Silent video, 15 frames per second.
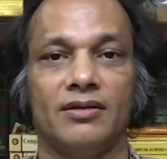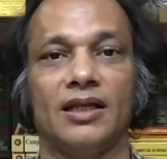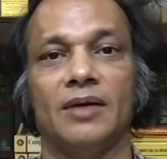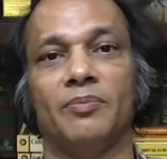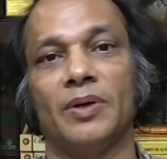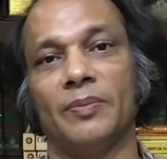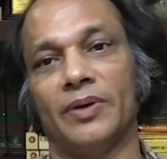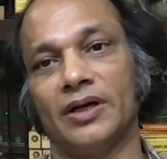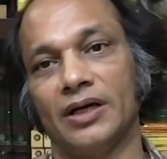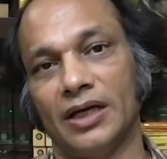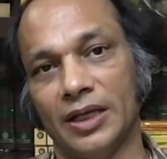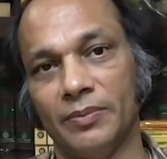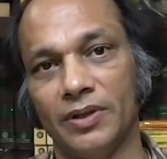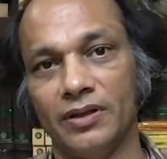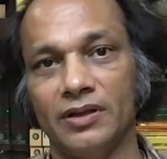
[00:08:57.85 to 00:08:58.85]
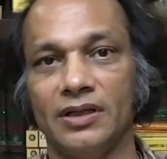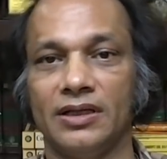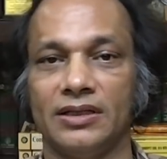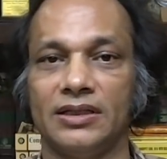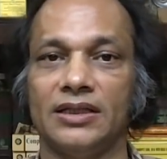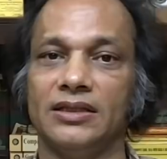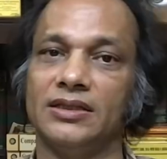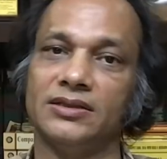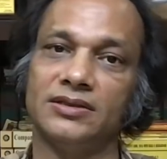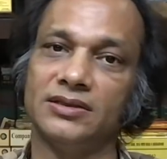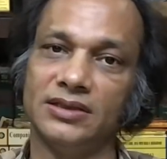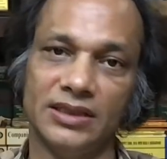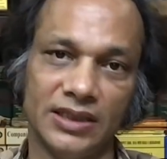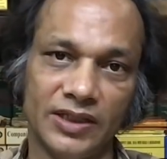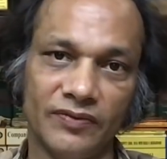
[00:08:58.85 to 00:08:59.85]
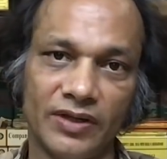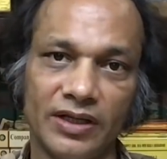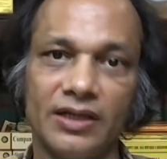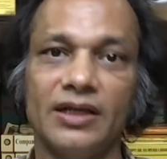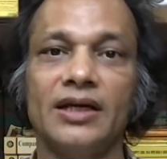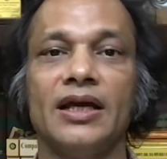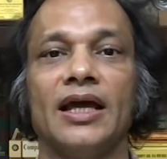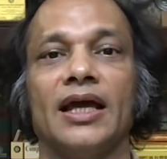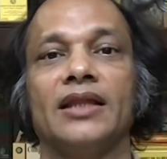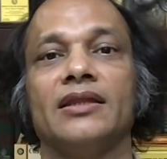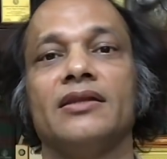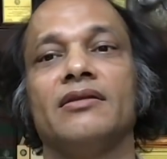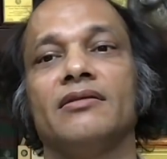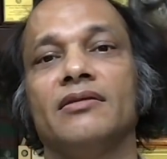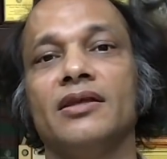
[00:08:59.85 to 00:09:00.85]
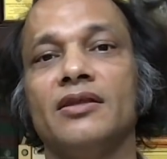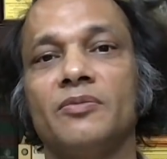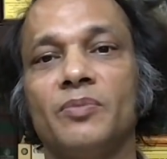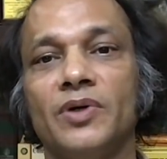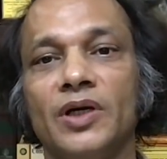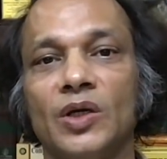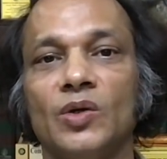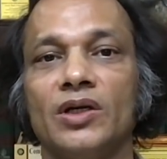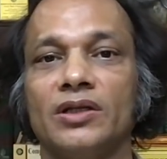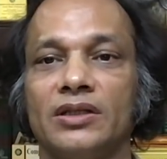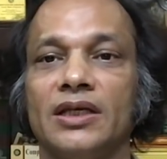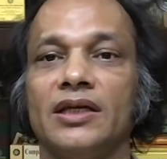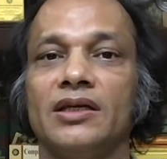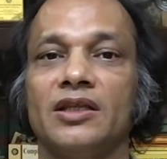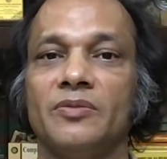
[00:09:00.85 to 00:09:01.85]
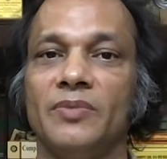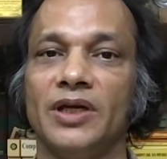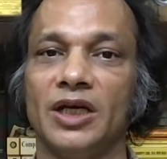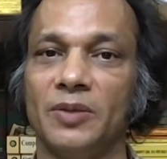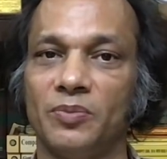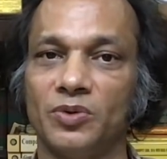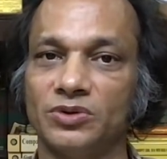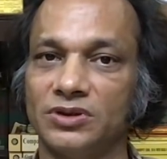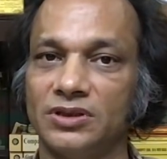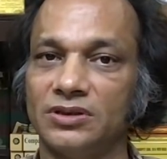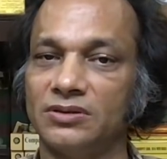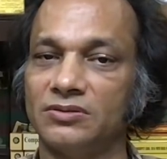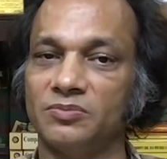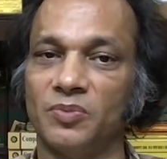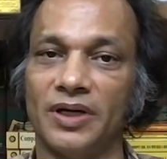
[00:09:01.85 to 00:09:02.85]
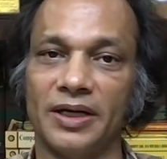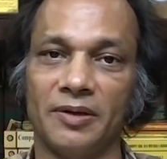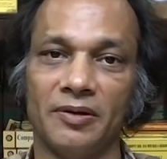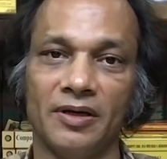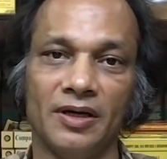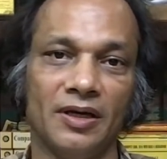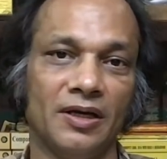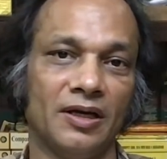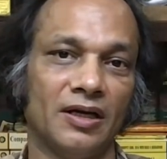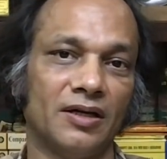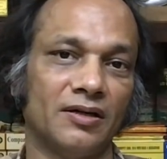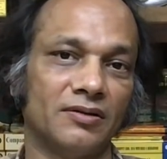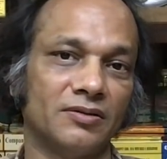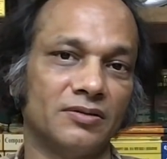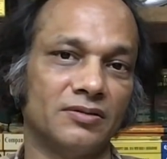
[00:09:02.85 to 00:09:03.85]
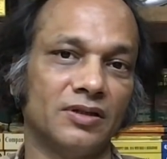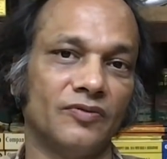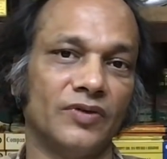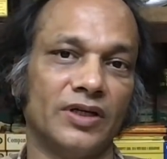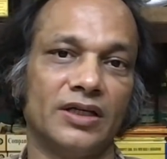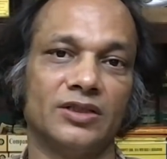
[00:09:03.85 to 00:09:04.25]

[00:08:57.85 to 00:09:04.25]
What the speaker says: Then prepare a table that this is the event, and this particular thing is being deposited by the